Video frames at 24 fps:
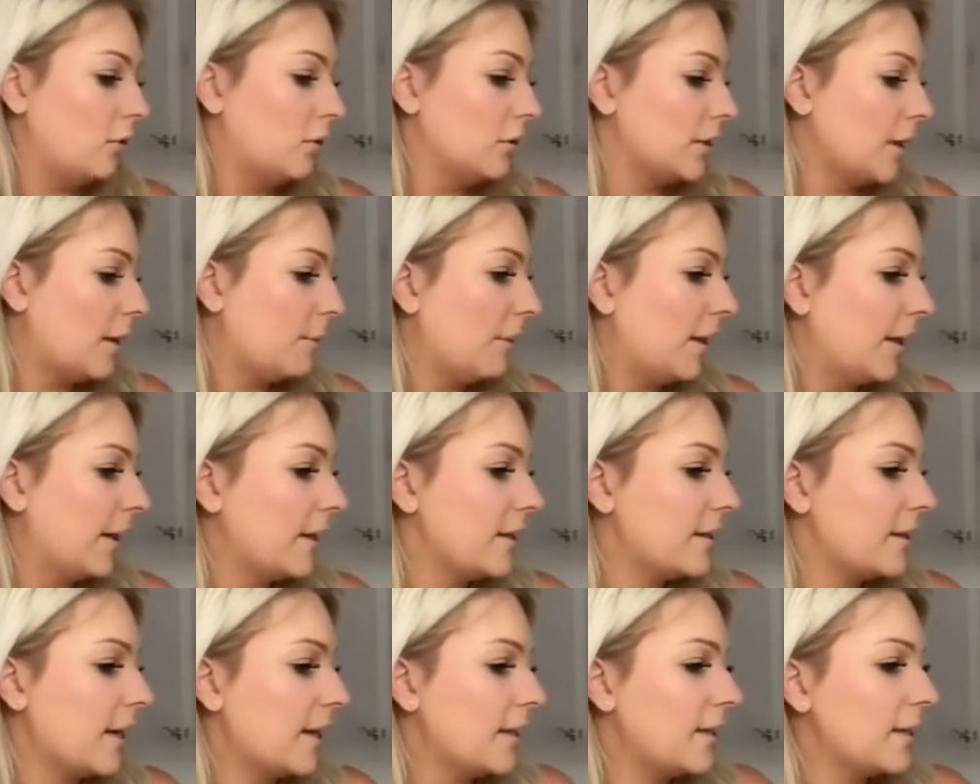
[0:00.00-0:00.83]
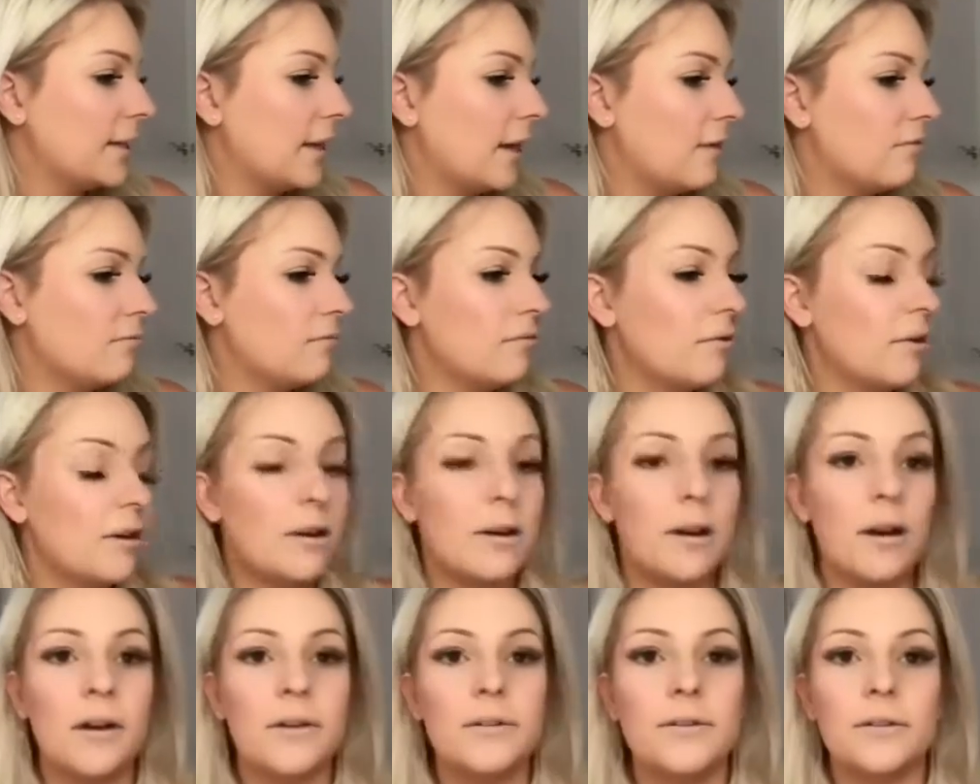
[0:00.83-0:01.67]
long time, and I tend to get
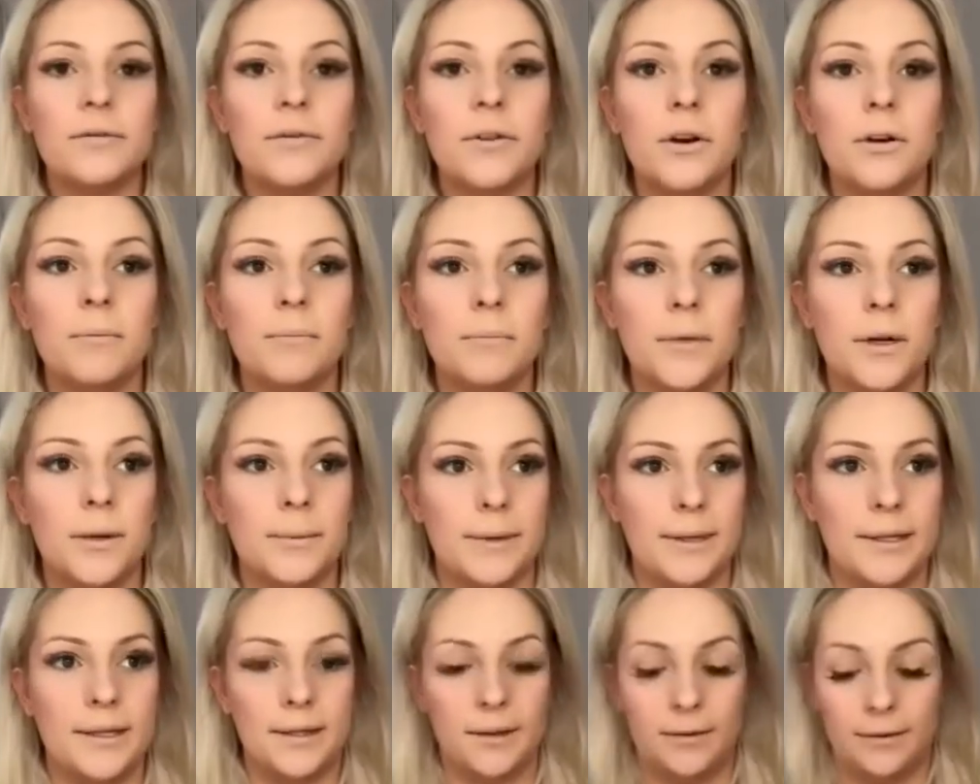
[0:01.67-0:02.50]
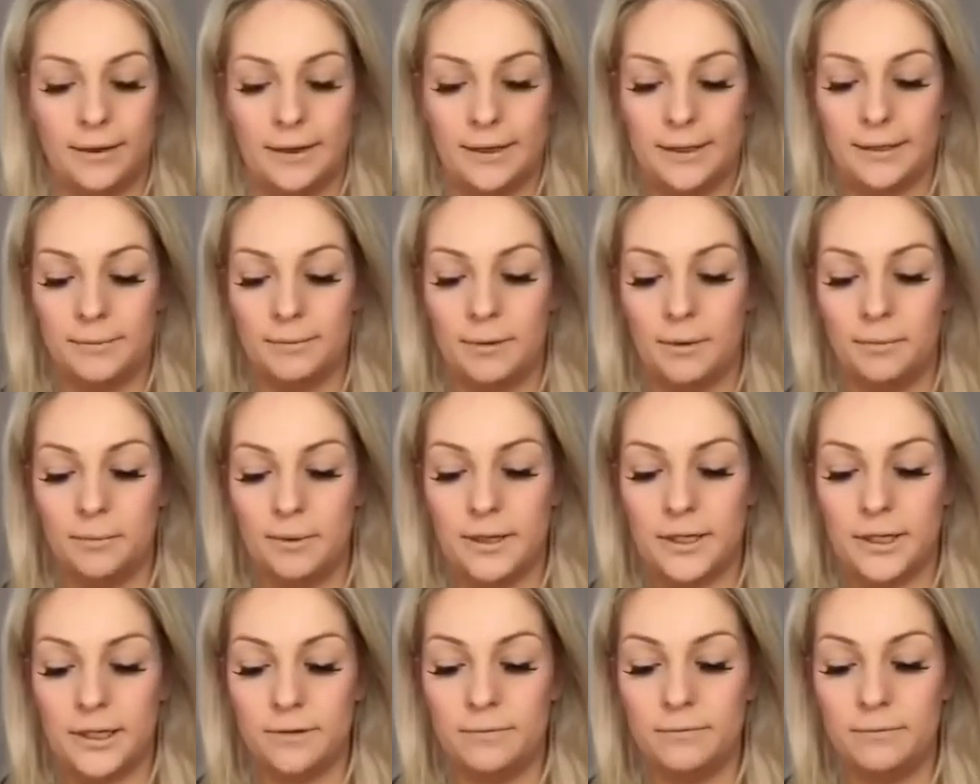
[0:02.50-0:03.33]
loads of compliments on this one,
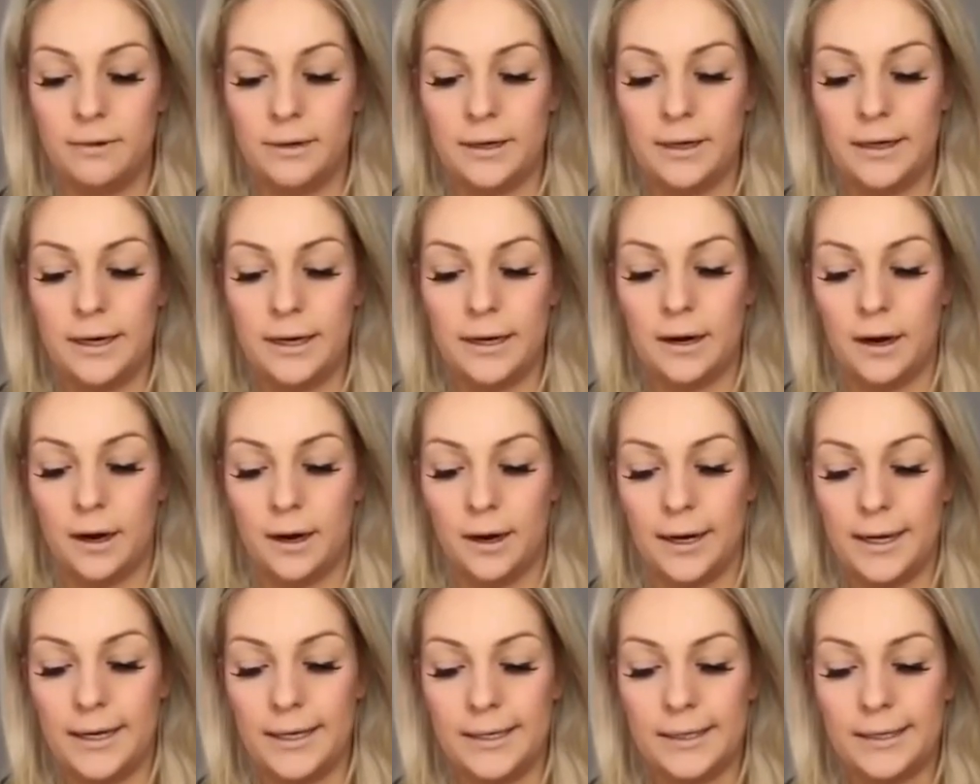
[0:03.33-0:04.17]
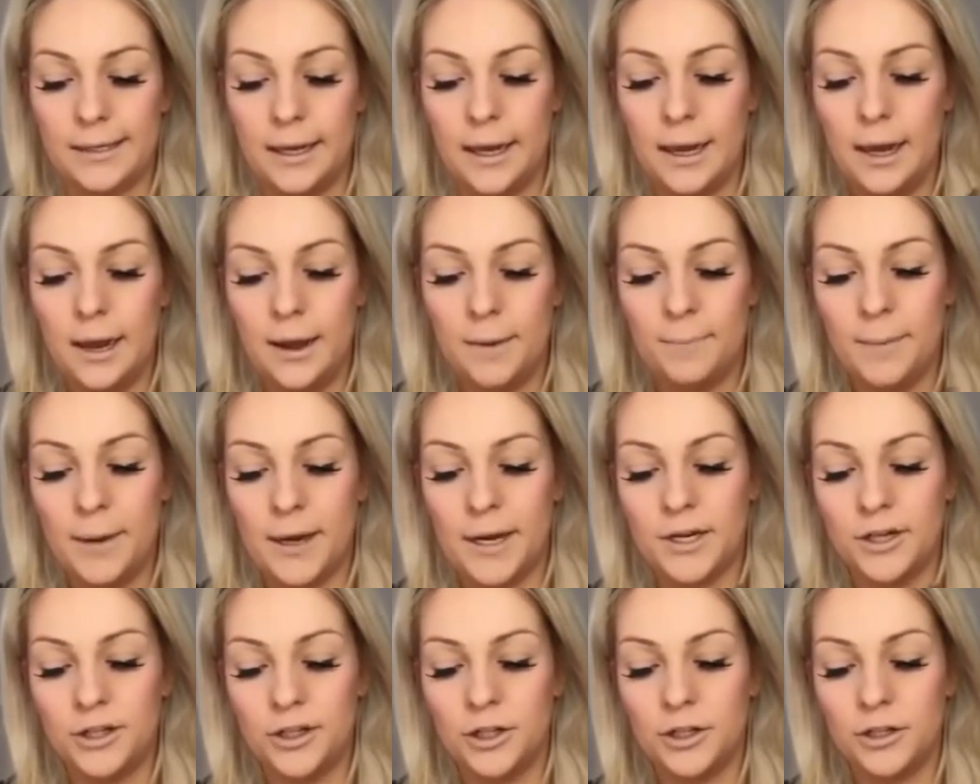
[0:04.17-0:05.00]
which is really nice.
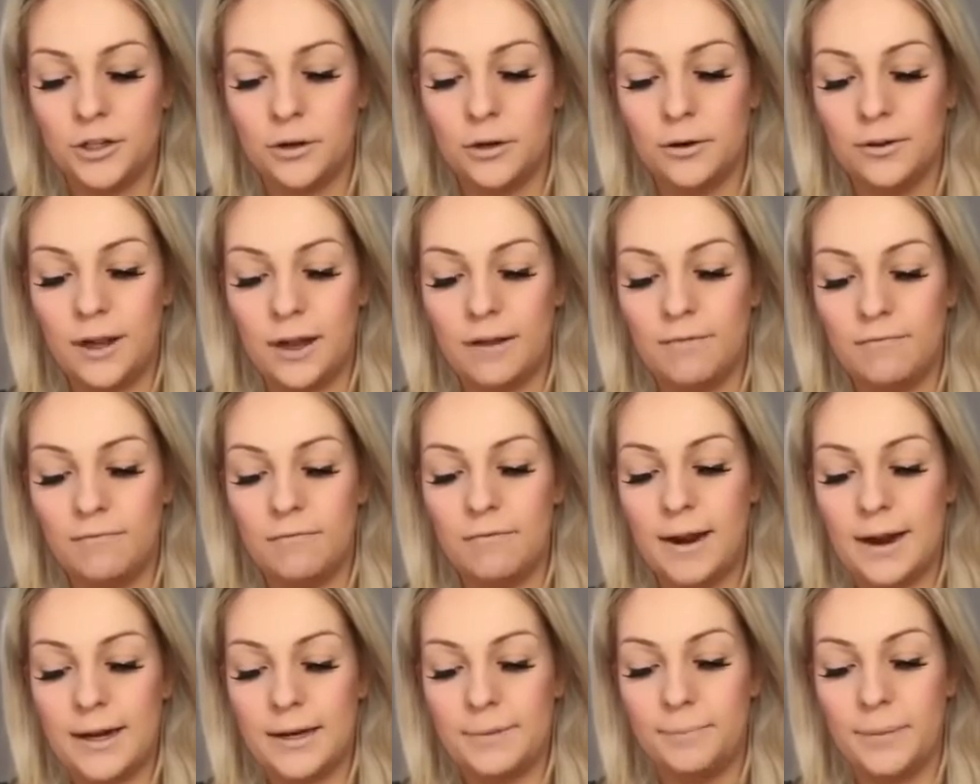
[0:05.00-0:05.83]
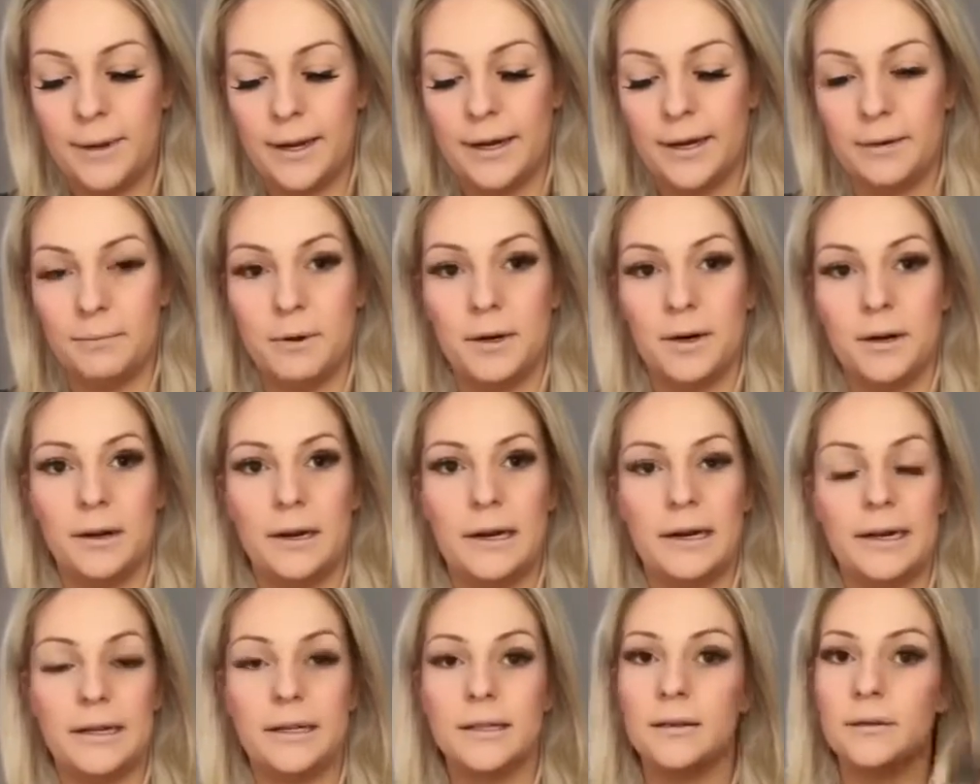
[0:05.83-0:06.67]
But it's just got that red pigment
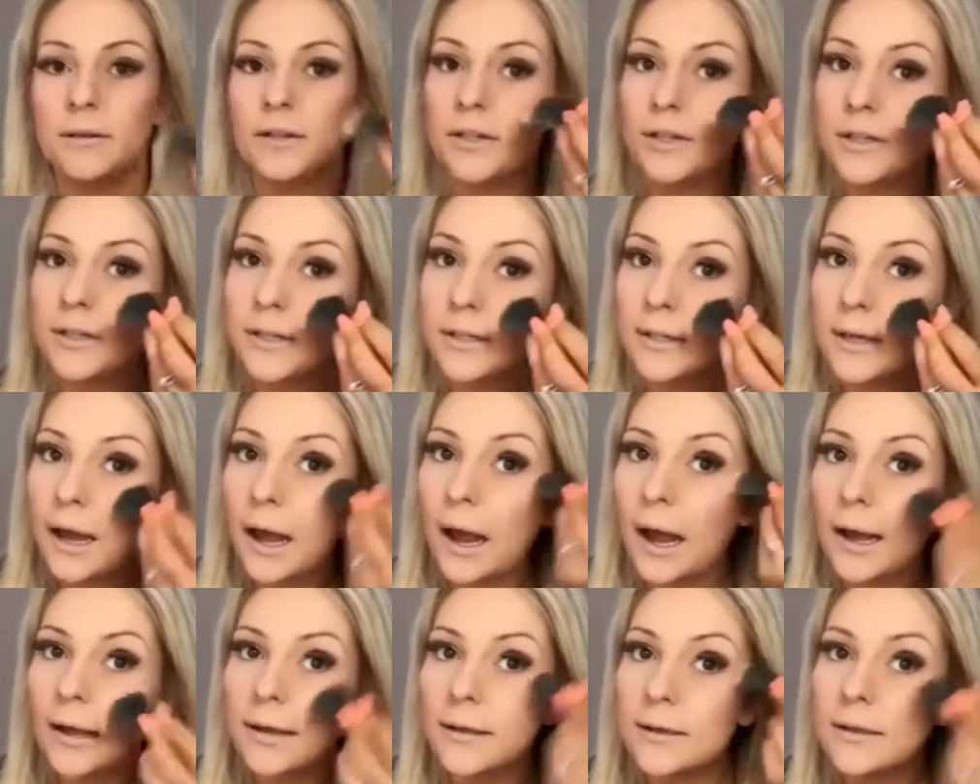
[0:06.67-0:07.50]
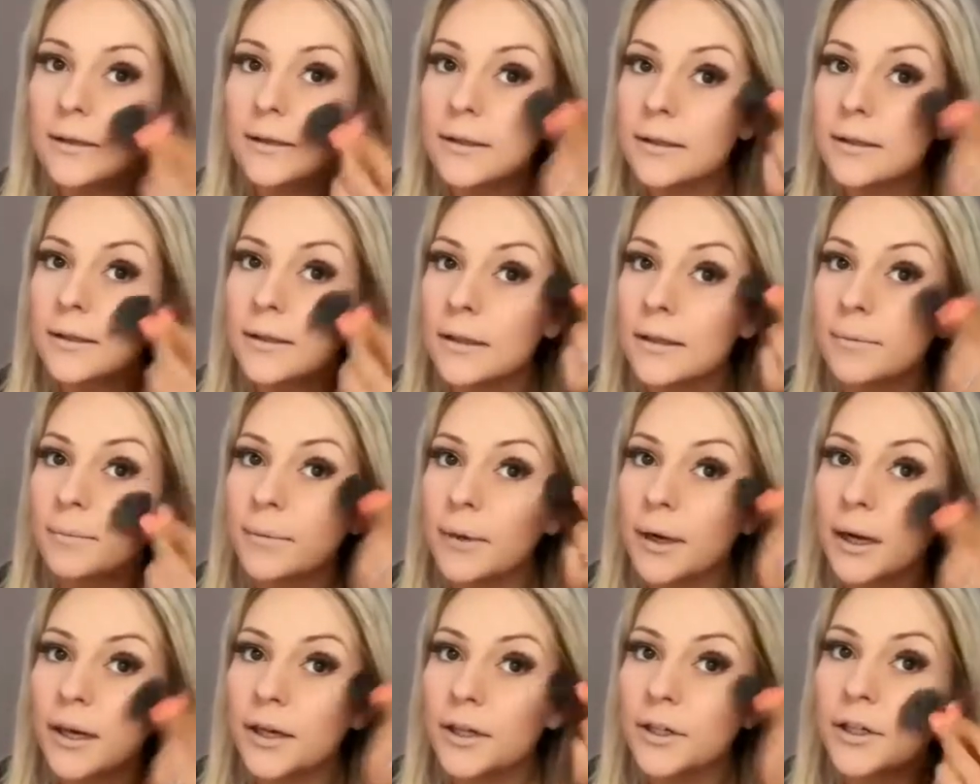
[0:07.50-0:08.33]
in it, so it just adds to the
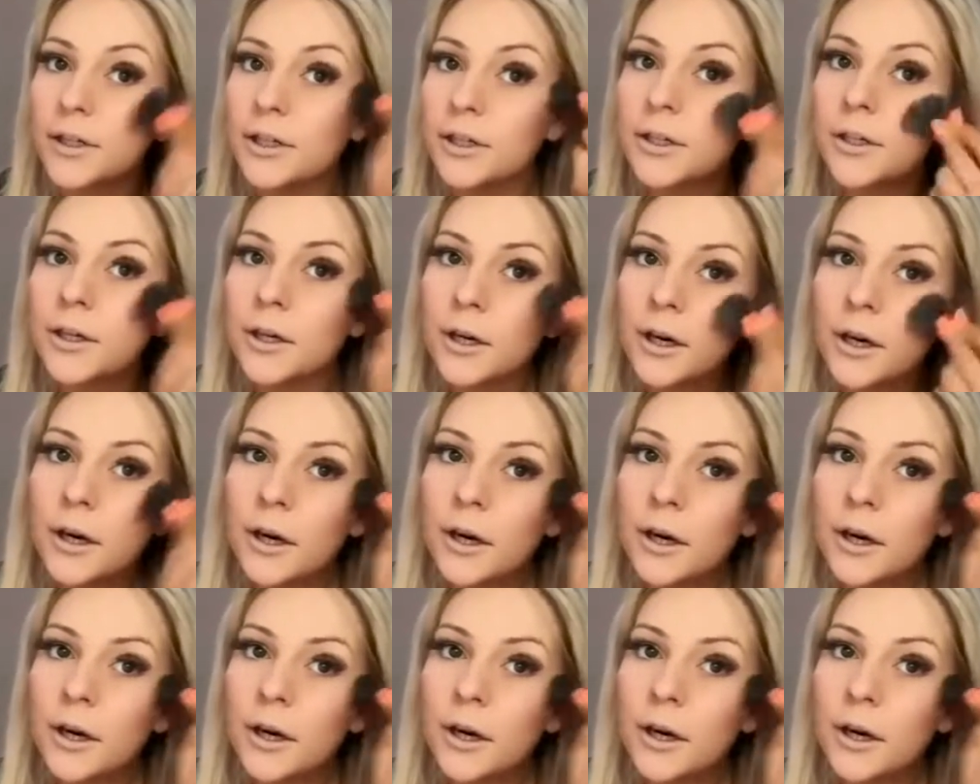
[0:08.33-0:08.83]
blush.